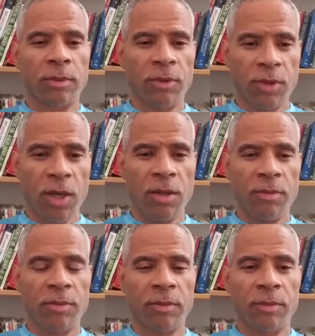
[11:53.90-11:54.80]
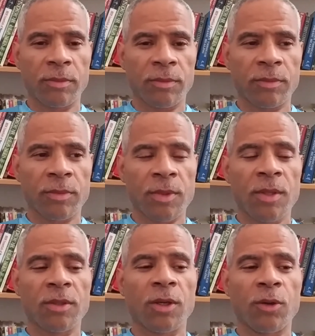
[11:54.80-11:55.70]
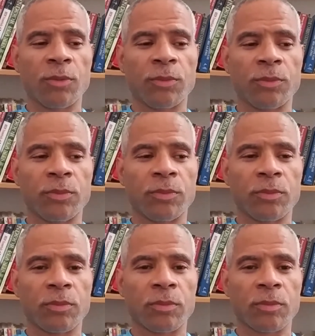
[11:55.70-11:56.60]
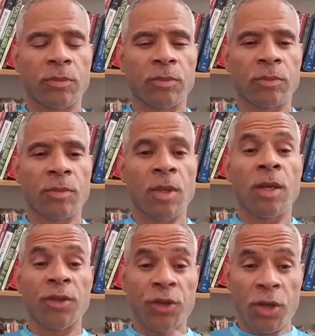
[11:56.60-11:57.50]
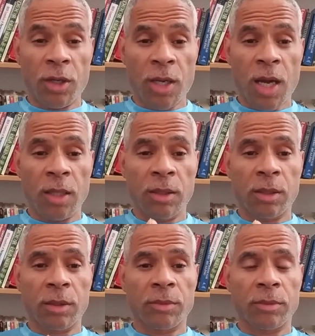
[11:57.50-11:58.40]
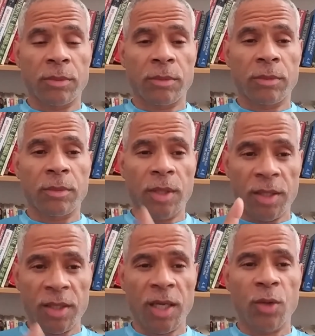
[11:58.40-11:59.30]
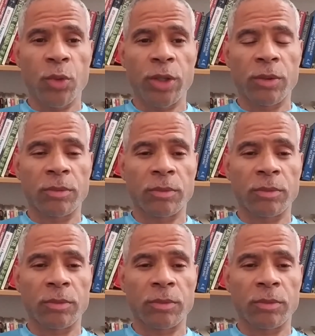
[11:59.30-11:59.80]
Okay? So, share the knowledge and stay well.